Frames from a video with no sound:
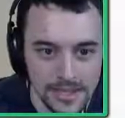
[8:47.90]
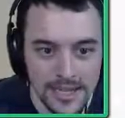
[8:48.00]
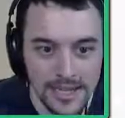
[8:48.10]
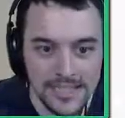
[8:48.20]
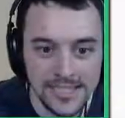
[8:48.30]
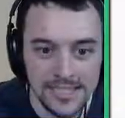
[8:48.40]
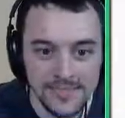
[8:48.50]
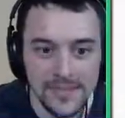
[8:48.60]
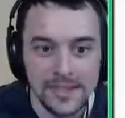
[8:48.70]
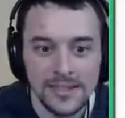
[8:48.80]
It just...
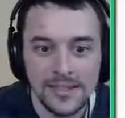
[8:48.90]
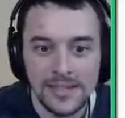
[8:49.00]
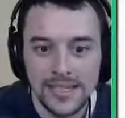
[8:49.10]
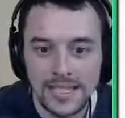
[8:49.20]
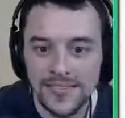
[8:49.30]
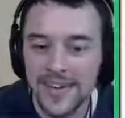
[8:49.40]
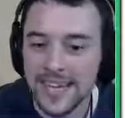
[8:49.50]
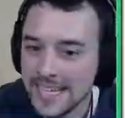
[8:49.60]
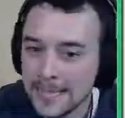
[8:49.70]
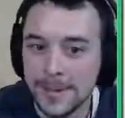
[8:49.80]
It's funny.
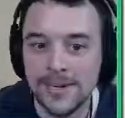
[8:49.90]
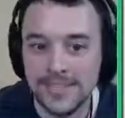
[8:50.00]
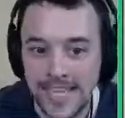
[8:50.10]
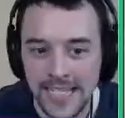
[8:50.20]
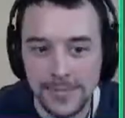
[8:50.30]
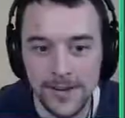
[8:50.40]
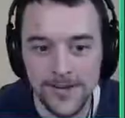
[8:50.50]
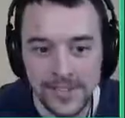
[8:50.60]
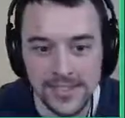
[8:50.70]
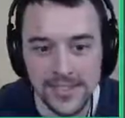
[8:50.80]
It's a bigger stage, but it
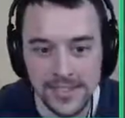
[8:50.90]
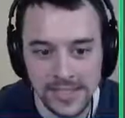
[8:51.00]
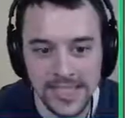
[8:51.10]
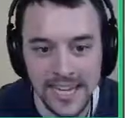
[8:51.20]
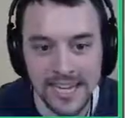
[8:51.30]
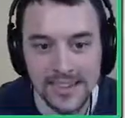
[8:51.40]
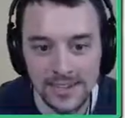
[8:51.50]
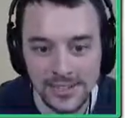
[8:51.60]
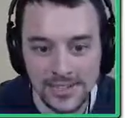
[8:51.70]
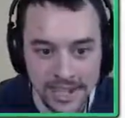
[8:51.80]
feels like they're staying
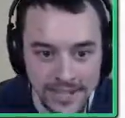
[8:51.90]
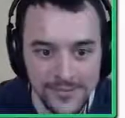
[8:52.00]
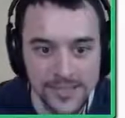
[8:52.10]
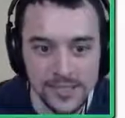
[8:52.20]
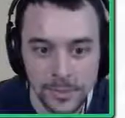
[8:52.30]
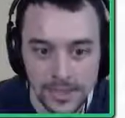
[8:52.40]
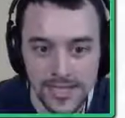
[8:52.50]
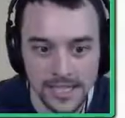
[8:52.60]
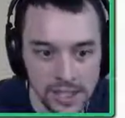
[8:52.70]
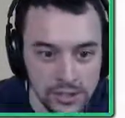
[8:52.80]
closer, and it feels more like
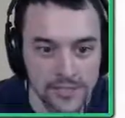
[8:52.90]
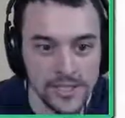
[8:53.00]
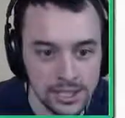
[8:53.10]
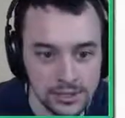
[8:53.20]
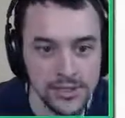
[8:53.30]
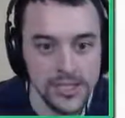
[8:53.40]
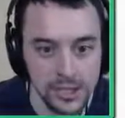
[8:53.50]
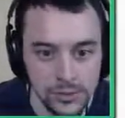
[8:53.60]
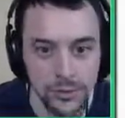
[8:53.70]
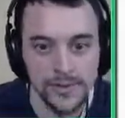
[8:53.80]
a 2v2 than
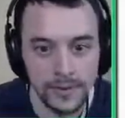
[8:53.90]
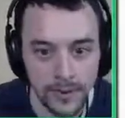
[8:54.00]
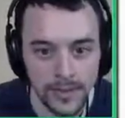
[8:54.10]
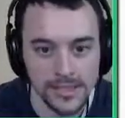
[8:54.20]
2 1v1s.